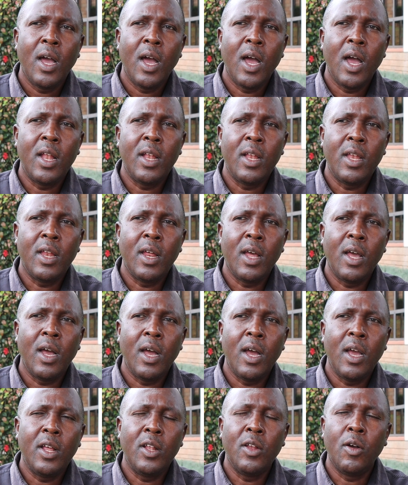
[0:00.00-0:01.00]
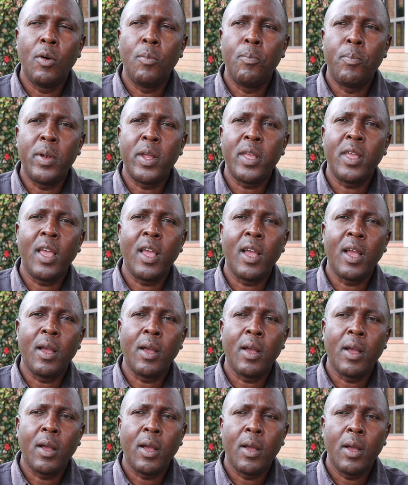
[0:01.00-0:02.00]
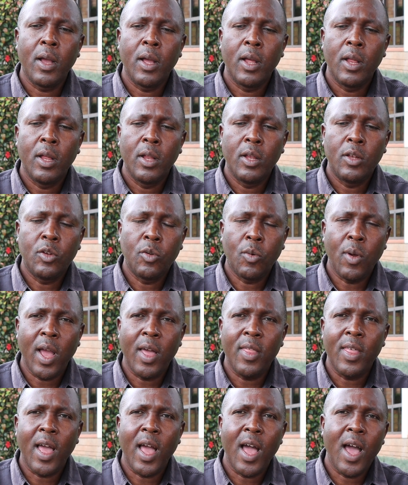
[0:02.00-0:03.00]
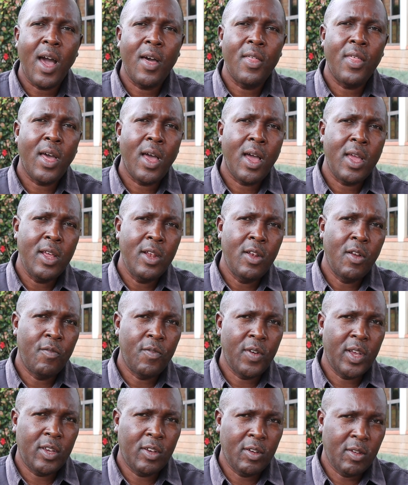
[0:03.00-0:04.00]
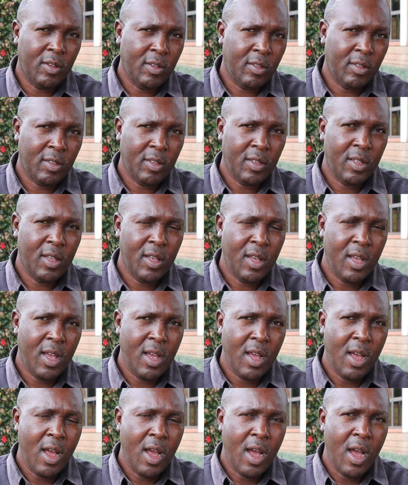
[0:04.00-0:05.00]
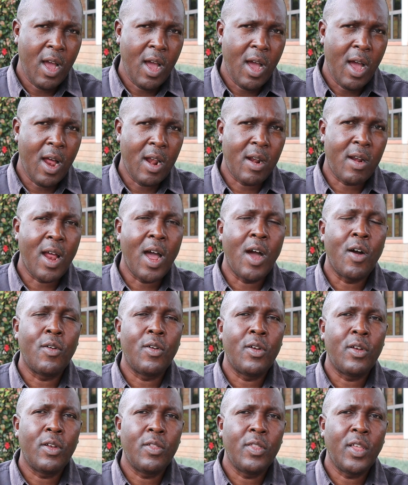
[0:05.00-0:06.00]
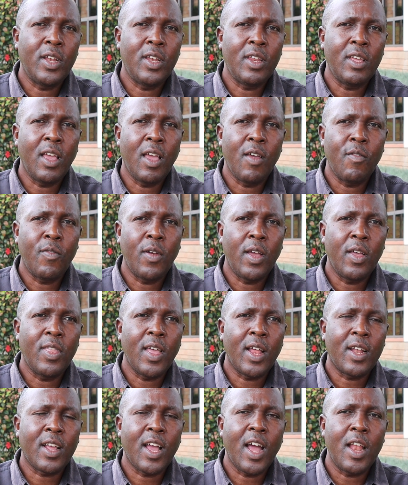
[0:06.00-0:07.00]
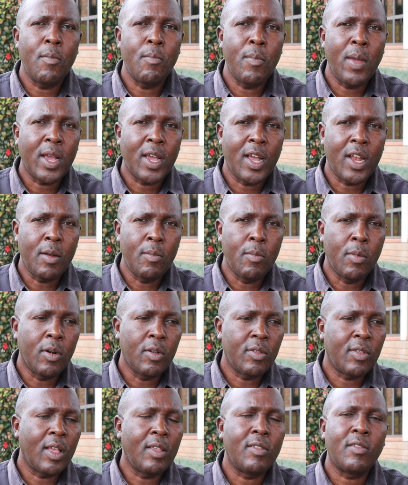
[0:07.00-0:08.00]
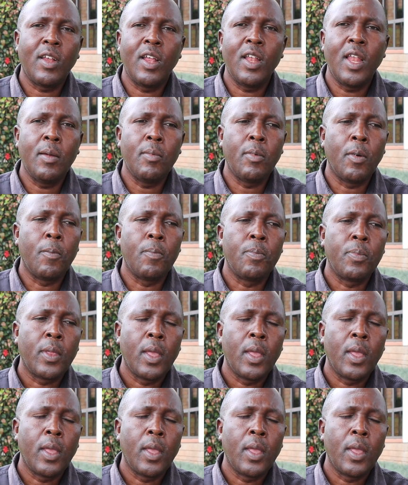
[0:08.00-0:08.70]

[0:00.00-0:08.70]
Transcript: and uh, you know bringing together other innovations around the DFA that can make it more sustainable.